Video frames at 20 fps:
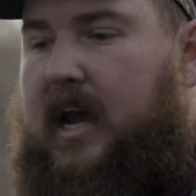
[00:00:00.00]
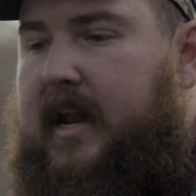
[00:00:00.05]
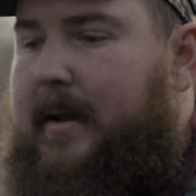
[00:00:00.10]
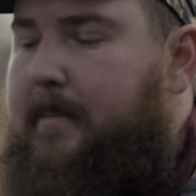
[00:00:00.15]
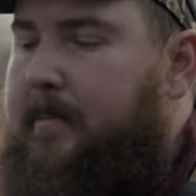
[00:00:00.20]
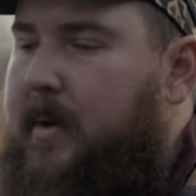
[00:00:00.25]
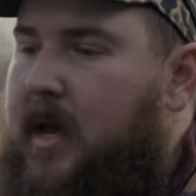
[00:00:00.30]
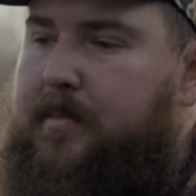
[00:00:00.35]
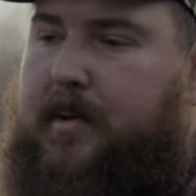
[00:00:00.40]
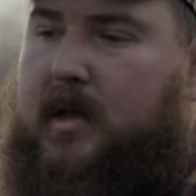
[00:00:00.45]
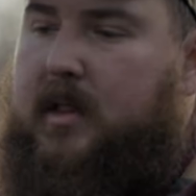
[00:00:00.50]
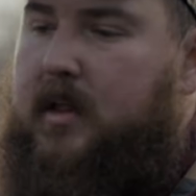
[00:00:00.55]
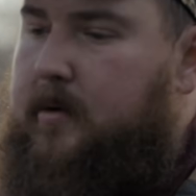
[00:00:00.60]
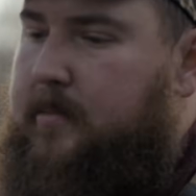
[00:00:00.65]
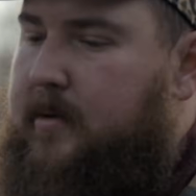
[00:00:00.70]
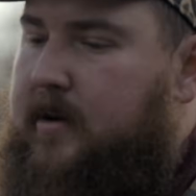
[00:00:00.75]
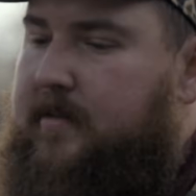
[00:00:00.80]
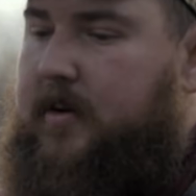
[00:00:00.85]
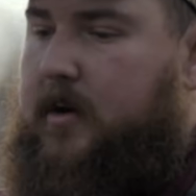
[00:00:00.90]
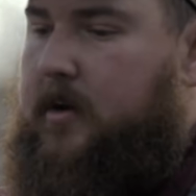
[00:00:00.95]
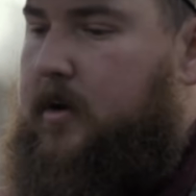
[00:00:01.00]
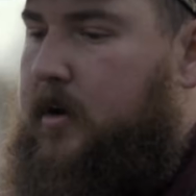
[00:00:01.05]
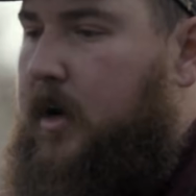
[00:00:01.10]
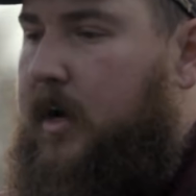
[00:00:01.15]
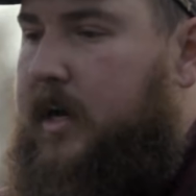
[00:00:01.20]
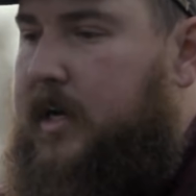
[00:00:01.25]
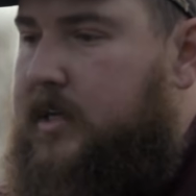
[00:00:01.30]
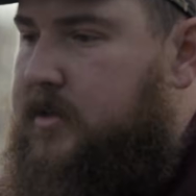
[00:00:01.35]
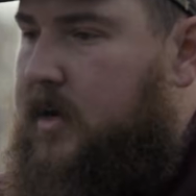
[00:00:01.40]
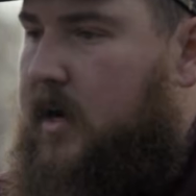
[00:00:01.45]
in it. Maybe a little bit of a
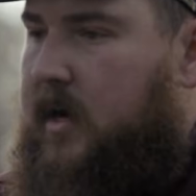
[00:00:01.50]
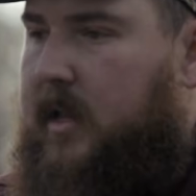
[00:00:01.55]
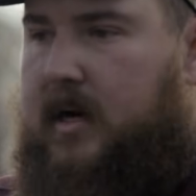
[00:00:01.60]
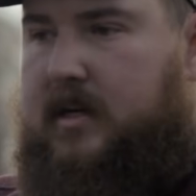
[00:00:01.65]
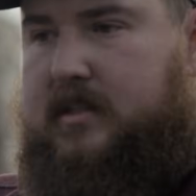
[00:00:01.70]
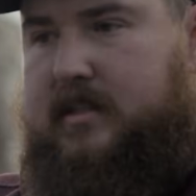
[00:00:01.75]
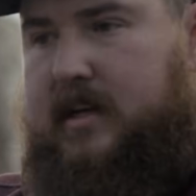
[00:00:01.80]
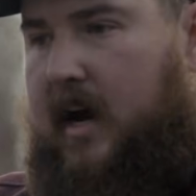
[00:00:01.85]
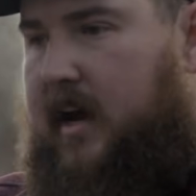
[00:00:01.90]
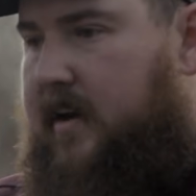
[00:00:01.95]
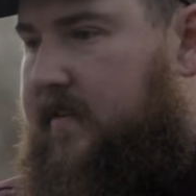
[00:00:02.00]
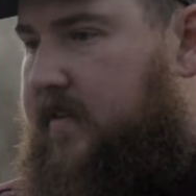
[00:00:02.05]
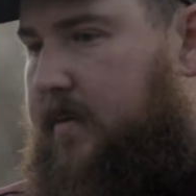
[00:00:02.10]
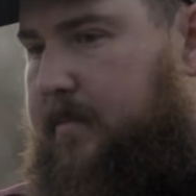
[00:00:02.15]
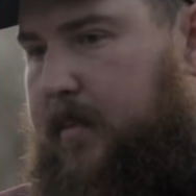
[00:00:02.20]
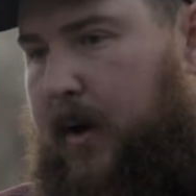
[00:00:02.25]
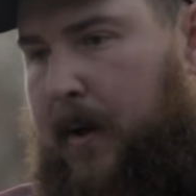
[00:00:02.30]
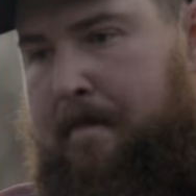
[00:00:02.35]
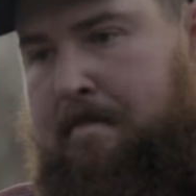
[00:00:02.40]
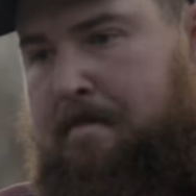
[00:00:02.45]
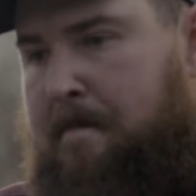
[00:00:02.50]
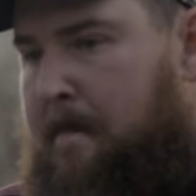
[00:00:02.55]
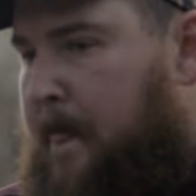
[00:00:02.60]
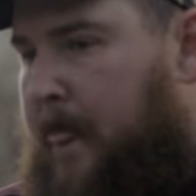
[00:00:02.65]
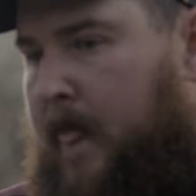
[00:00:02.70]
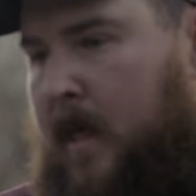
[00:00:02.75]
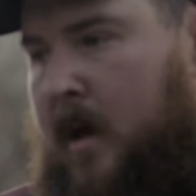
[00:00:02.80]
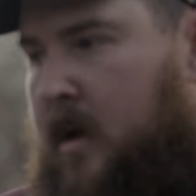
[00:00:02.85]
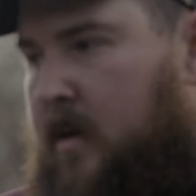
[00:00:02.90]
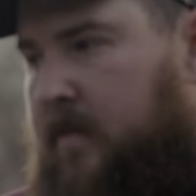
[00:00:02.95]
cookie trail outside of it, but
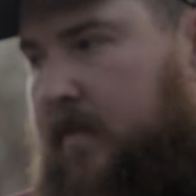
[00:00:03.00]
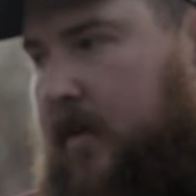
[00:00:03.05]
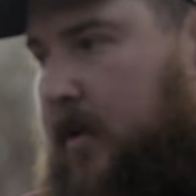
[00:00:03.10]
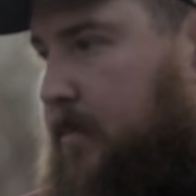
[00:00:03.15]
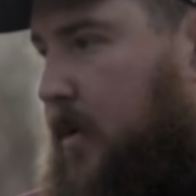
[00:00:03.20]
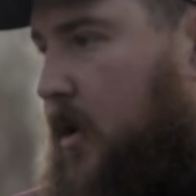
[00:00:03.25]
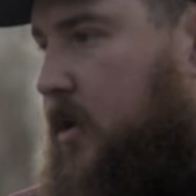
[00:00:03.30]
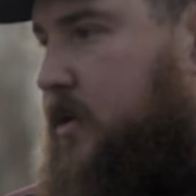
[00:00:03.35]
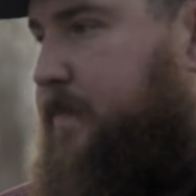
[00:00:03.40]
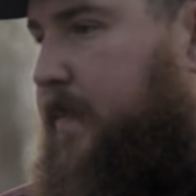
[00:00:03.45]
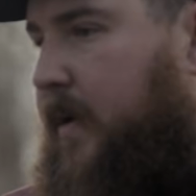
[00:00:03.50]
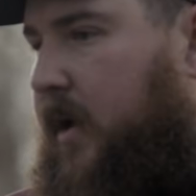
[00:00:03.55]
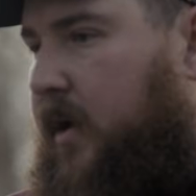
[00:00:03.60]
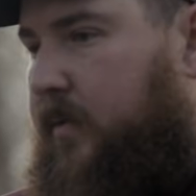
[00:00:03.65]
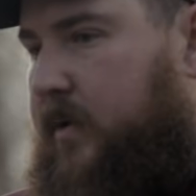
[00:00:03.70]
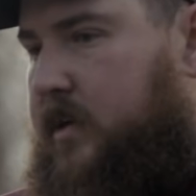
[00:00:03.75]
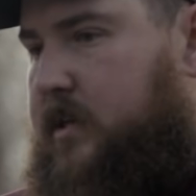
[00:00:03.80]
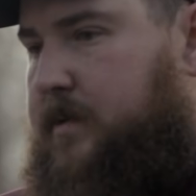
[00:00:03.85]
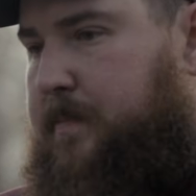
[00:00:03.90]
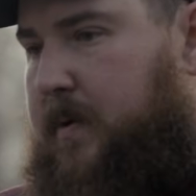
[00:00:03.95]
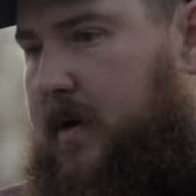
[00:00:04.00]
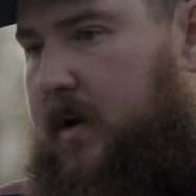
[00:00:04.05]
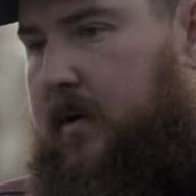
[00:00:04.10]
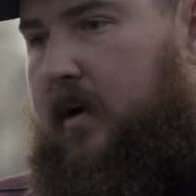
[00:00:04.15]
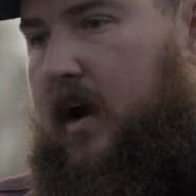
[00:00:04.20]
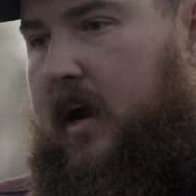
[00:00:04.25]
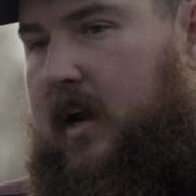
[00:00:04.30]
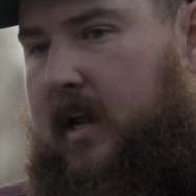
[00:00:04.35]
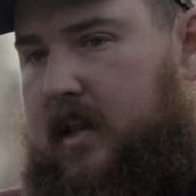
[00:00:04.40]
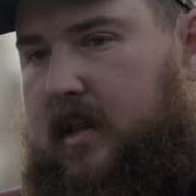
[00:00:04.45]
for the most part, we just put it
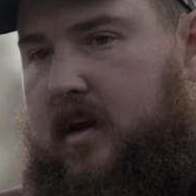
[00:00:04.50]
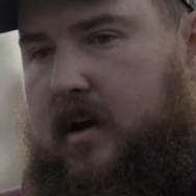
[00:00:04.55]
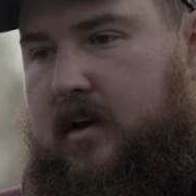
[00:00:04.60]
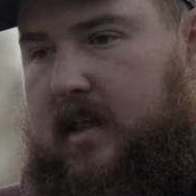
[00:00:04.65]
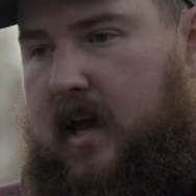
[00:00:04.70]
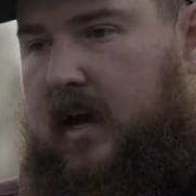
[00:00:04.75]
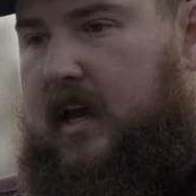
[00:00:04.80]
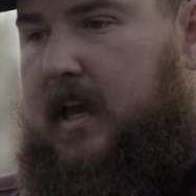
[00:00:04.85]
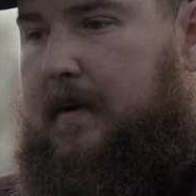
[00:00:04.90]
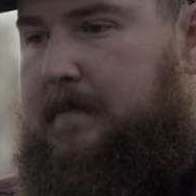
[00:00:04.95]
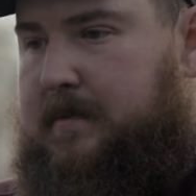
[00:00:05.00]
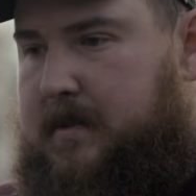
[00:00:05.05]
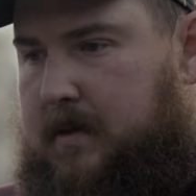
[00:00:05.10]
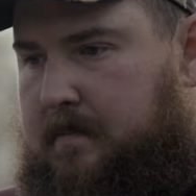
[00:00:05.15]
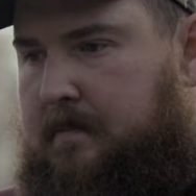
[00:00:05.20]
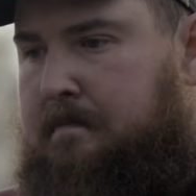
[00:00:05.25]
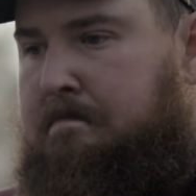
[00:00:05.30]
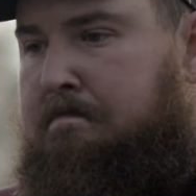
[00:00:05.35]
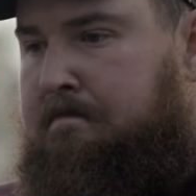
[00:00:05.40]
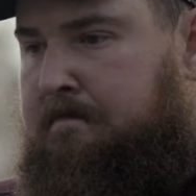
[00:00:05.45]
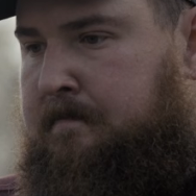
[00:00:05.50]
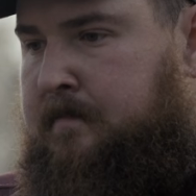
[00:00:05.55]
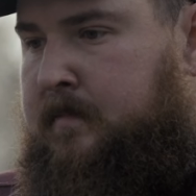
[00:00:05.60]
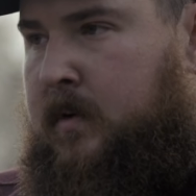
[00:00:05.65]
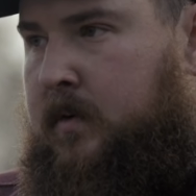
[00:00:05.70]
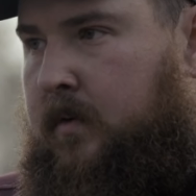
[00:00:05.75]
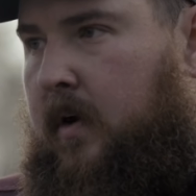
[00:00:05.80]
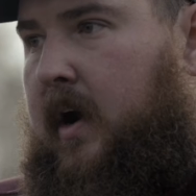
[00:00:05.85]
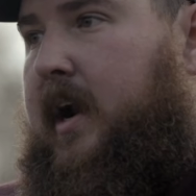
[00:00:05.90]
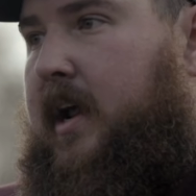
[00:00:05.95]
right in there, and that keeps them
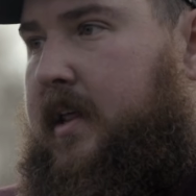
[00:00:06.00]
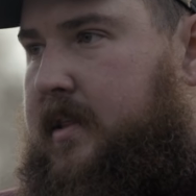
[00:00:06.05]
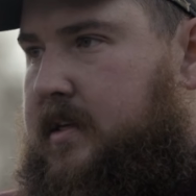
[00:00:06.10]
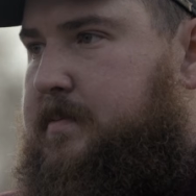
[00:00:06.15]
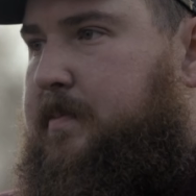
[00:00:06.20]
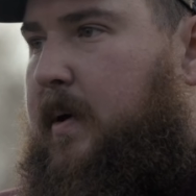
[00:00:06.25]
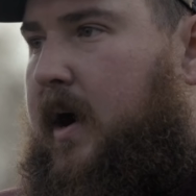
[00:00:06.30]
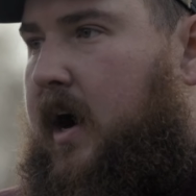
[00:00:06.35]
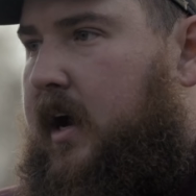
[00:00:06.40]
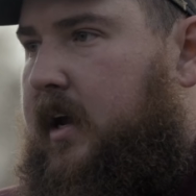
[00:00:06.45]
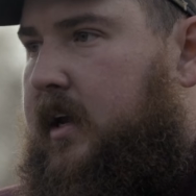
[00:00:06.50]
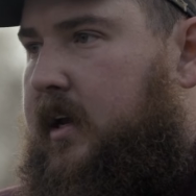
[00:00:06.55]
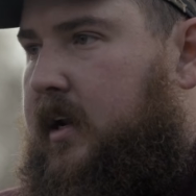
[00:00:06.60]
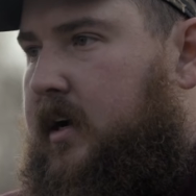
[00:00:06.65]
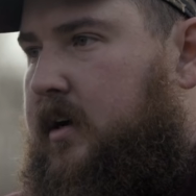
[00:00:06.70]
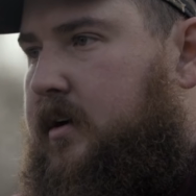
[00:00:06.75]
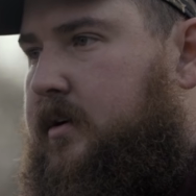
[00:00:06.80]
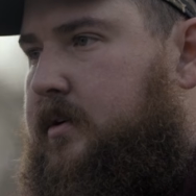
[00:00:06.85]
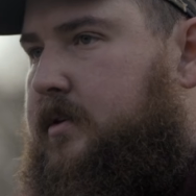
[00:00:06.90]
right on the spot, you know.